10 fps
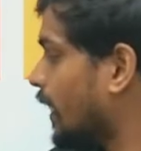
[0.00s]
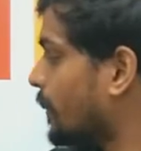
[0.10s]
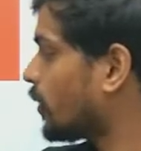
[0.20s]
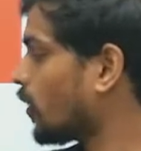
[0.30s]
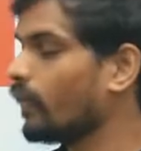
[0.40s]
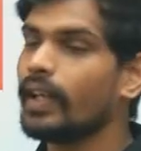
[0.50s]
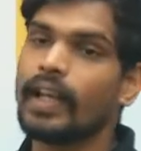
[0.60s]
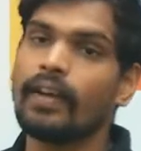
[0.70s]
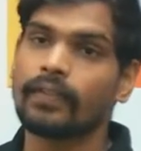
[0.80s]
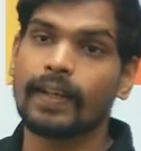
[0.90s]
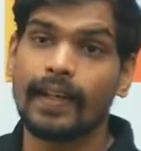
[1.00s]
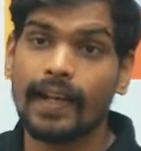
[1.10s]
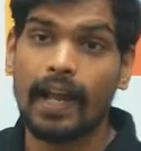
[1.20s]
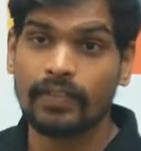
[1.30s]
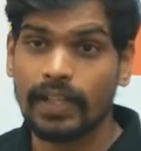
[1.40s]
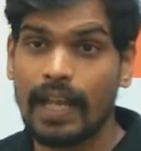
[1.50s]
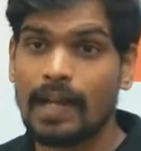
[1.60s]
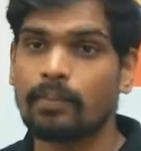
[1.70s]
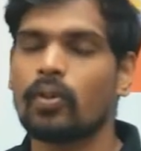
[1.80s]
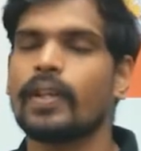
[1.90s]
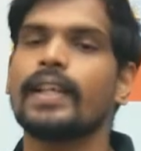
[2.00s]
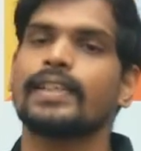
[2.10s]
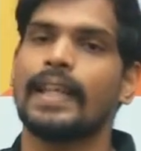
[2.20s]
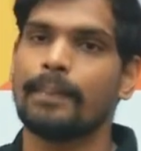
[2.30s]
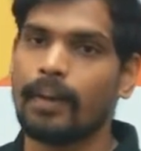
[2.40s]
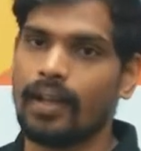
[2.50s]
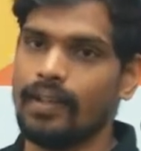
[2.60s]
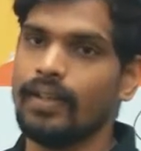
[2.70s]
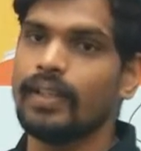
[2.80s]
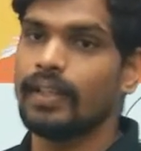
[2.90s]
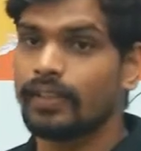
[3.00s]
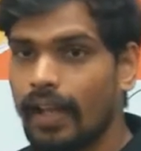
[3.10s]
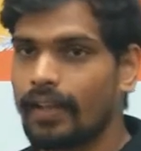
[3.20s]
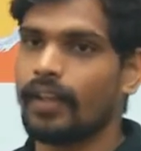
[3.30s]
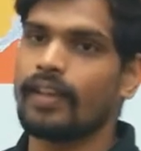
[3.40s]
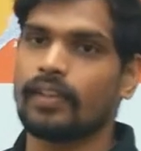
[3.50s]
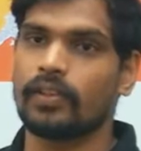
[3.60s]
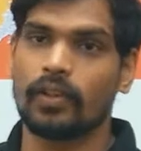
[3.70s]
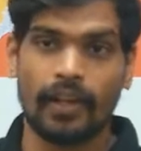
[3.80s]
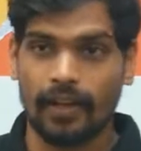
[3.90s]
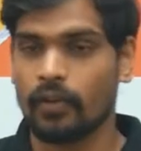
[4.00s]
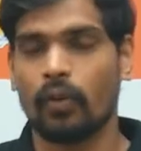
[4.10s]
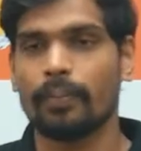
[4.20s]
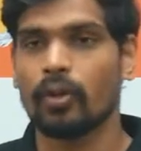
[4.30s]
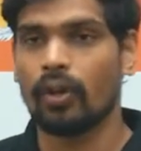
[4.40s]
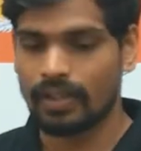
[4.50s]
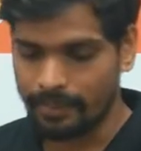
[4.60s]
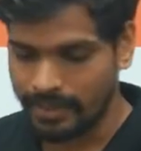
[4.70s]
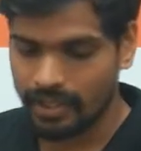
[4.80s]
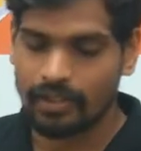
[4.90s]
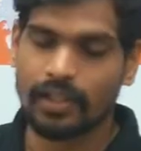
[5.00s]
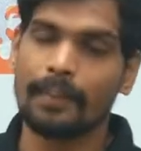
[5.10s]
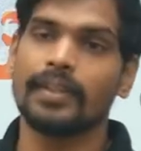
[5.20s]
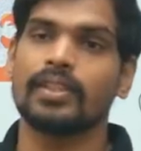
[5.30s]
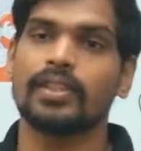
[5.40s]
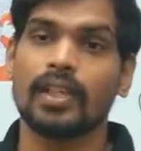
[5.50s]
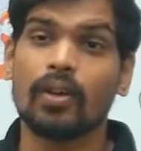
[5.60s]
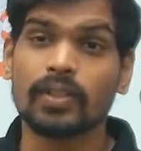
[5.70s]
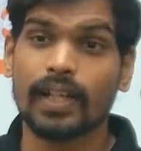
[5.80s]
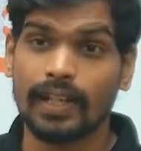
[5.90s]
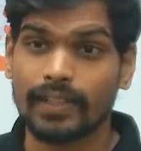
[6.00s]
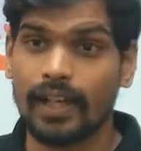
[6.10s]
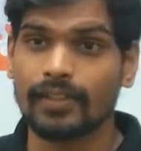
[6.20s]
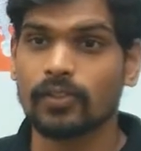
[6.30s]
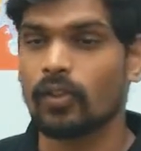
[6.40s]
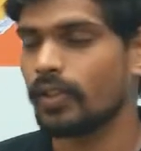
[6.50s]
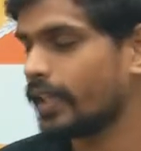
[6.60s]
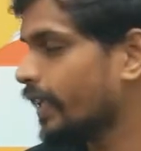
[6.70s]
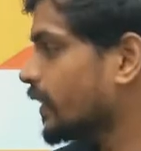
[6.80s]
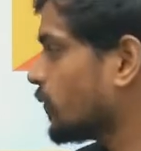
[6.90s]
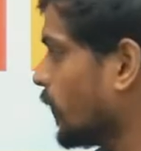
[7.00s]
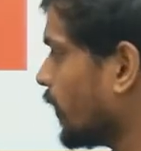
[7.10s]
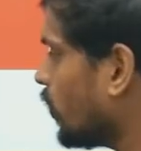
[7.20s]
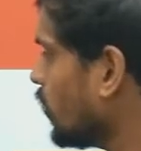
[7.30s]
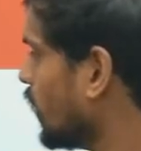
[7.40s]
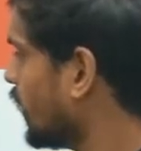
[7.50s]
neighbor of India having a land boundary is Nepal. I hope you all commented down the correct answer already in this video.